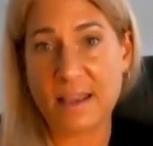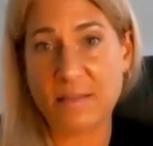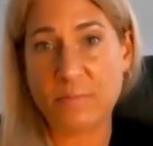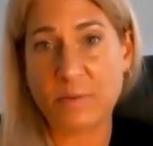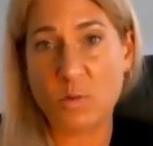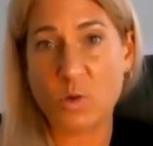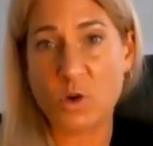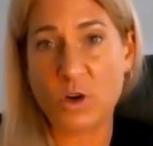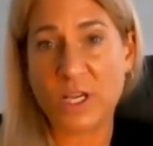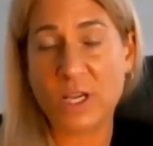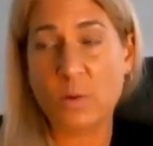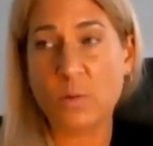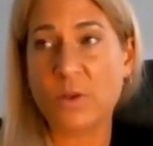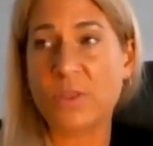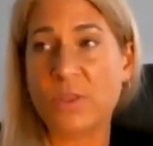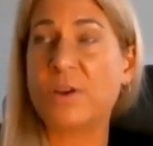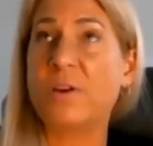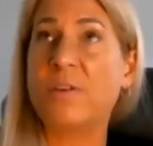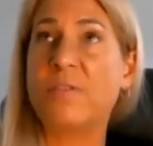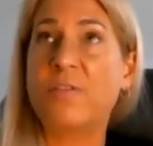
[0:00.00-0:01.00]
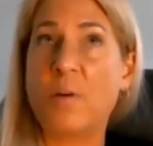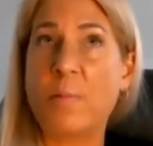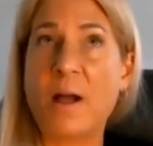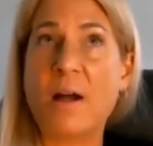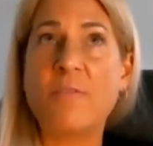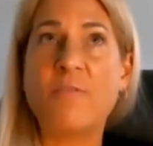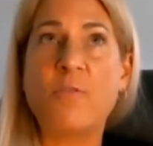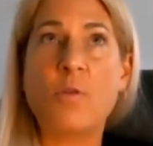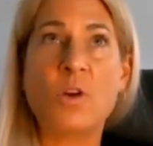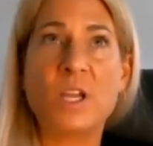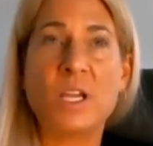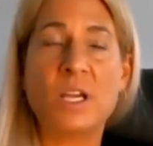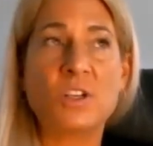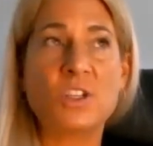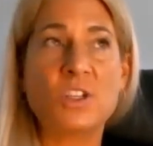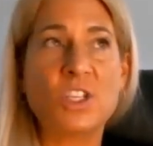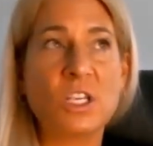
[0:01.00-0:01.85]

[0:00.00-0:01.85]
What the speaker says: I've been working with her for about 4 years.